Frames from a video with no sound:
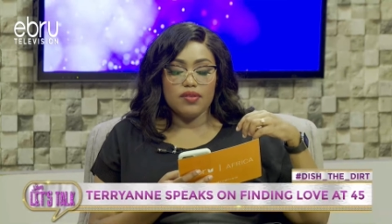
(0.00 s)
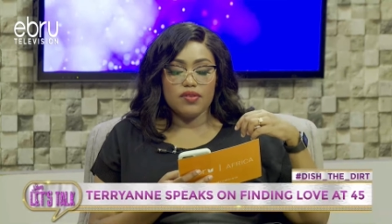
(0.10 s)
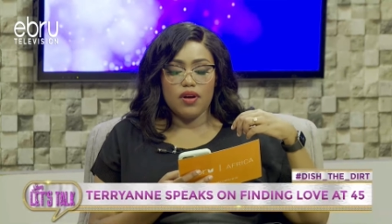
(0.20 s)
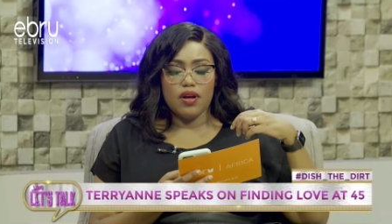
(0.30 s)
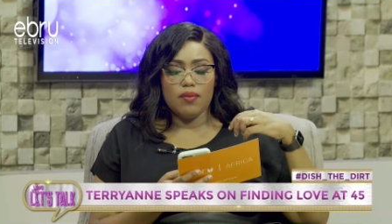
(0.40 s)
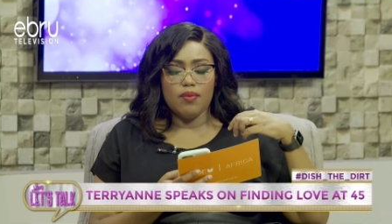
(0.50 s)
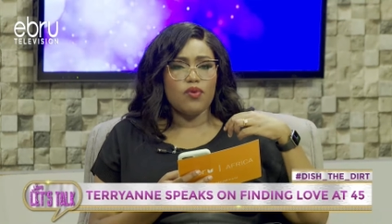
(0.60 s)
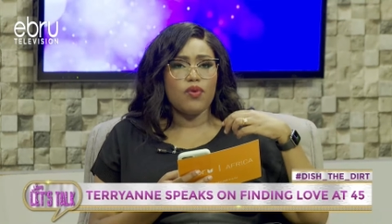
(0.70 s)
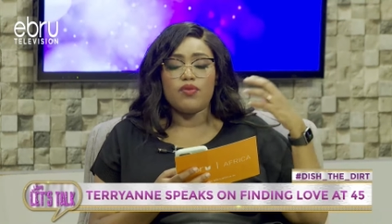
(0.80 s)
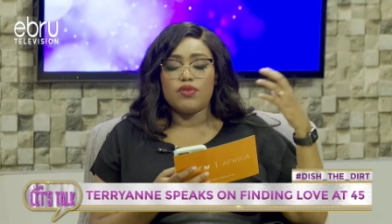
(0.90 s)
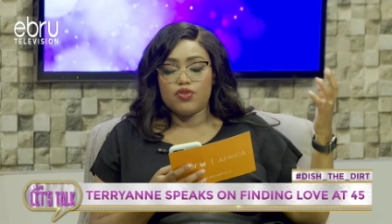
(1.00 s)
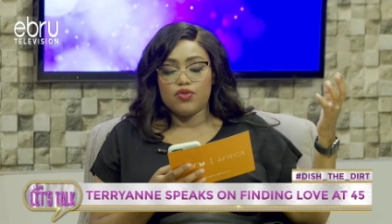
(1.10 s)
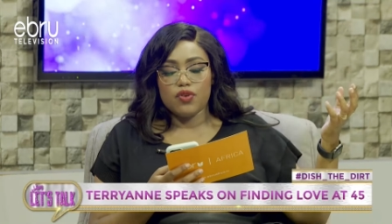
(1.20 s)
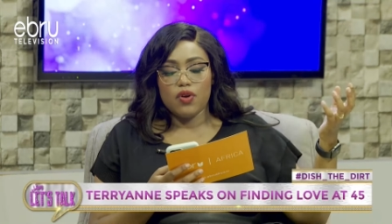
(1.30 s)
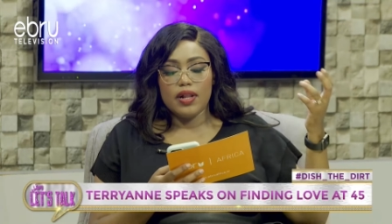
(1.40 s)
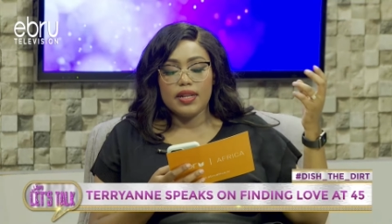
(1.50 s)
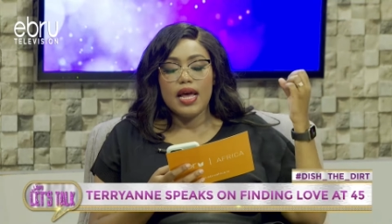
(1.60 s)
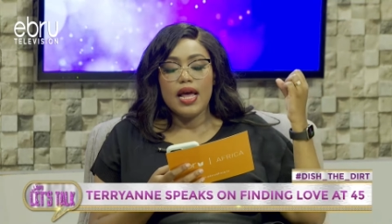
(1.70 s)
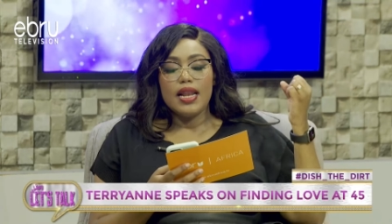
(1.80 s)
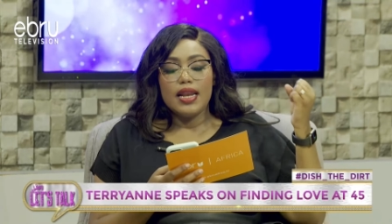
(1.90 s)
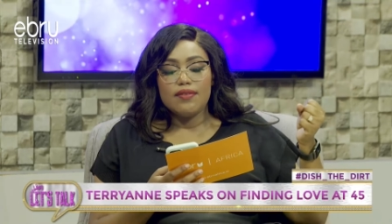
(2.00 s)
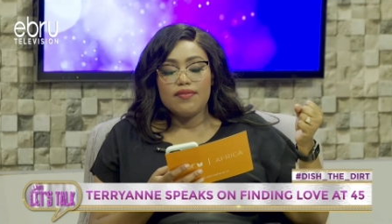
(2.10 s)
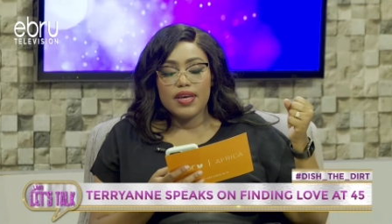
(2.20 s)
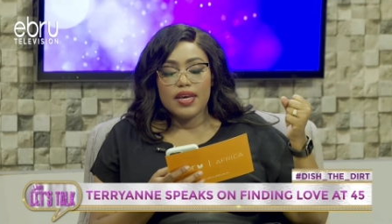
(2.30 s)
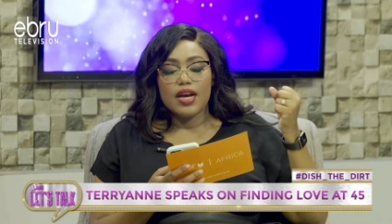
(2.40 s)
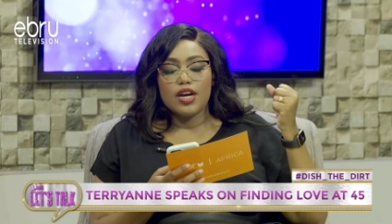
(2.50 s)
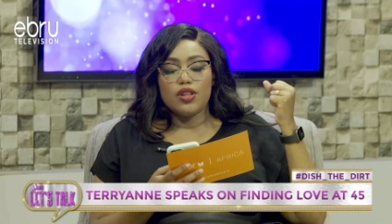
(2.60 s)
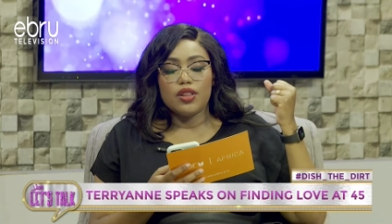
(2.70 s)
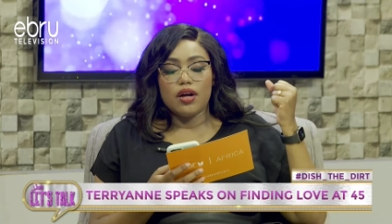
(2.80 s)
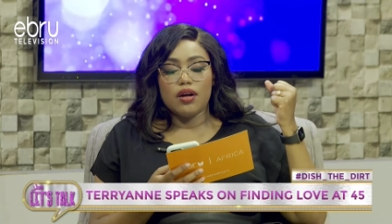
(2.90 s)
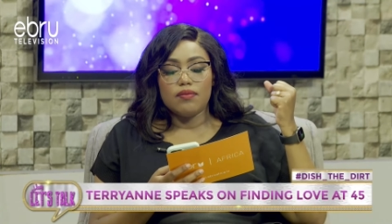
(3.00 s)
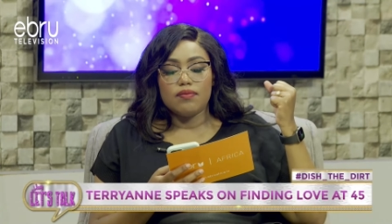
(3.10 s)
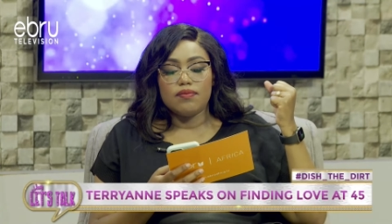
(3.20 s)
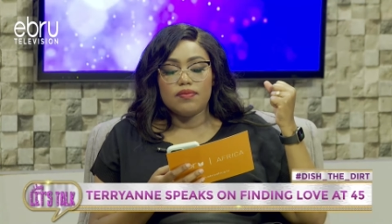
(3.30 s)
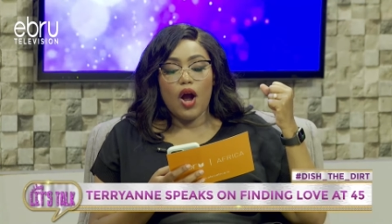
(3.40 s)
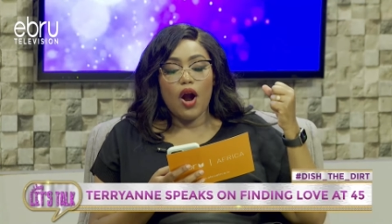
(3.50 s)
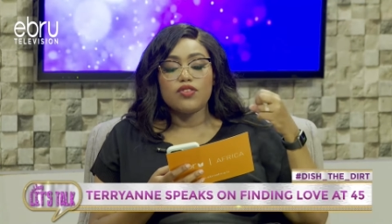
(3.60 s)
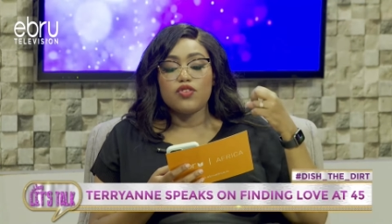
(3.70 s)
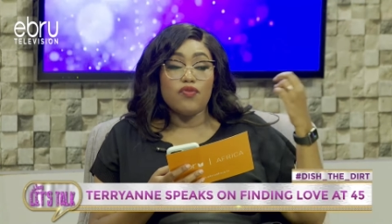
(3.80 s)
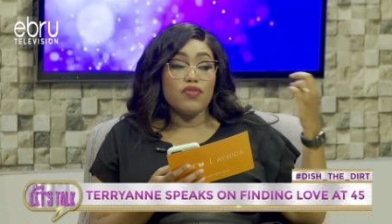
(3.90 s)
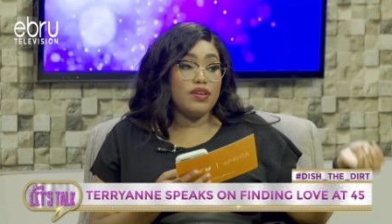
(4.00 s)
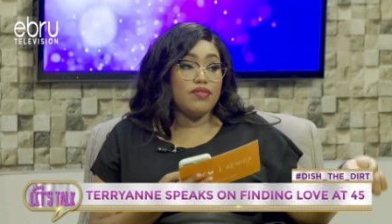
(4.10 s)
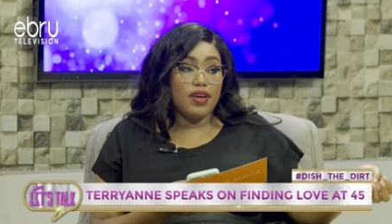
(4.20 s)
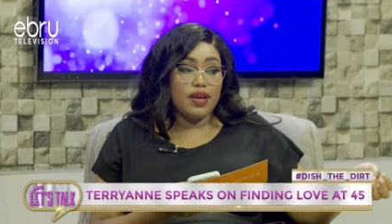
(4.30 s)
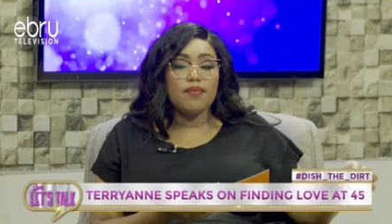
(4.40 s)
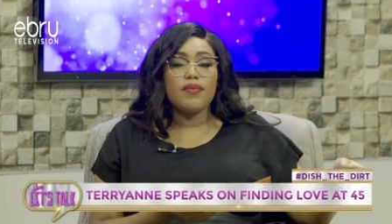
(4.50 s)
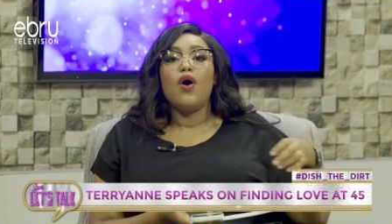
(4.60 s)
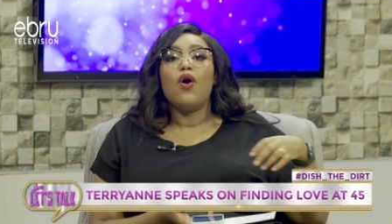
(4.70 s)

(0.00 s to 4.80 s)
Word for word: it's uh, on one of the shows called Living the um, Art of Living.